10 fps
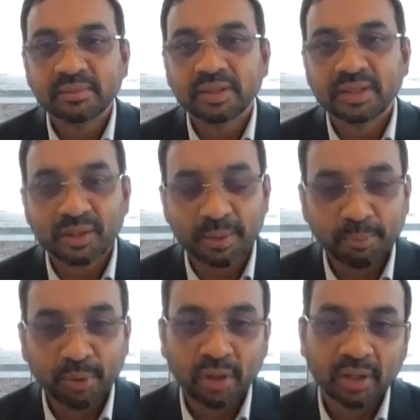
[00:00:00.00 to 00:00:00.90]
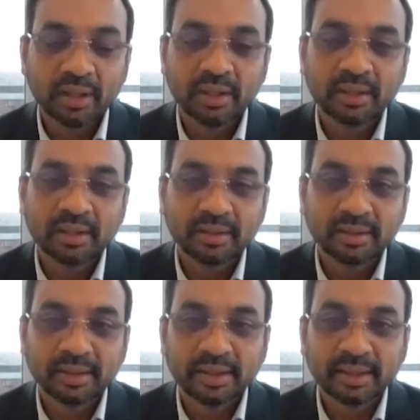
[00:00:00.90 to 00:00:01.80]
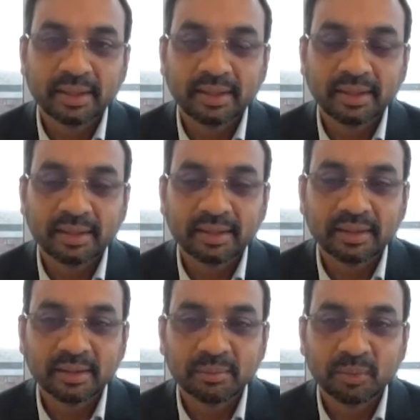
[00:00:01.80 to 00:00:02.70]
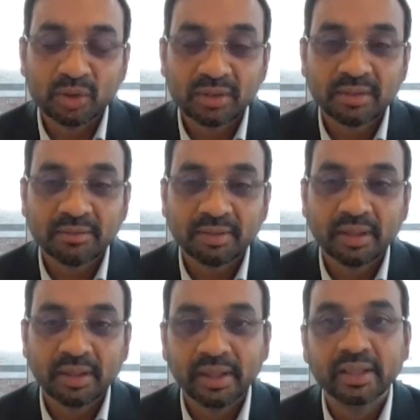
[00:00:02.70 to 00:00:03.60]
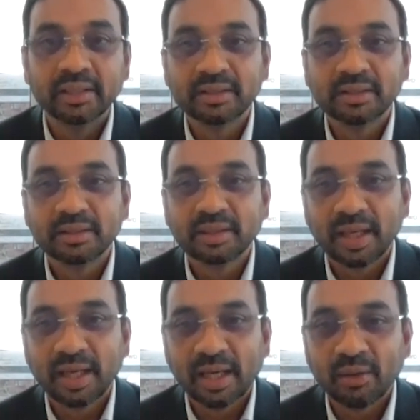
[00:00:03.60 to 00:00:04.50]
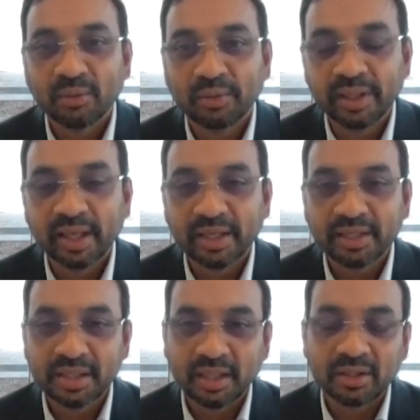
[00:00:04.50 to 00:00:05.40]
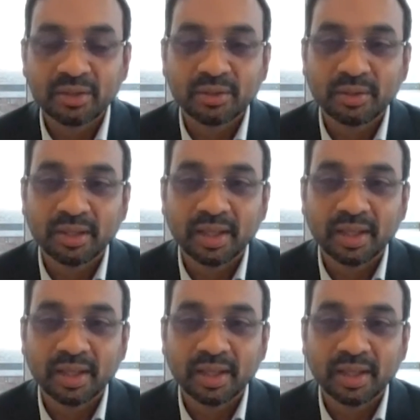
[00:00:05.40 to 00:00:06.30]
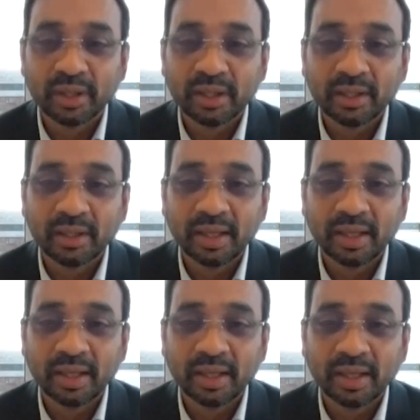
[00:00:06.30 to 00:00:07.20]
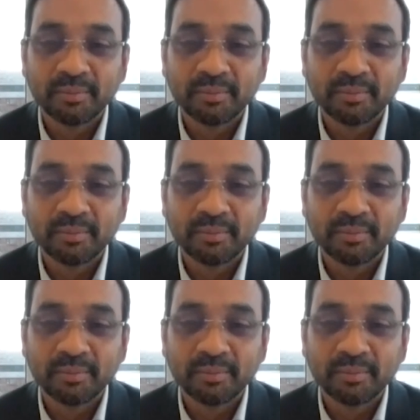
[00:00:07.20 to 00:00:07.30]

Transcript: it's important that most of the world leaders have realized, understood, and have been working hard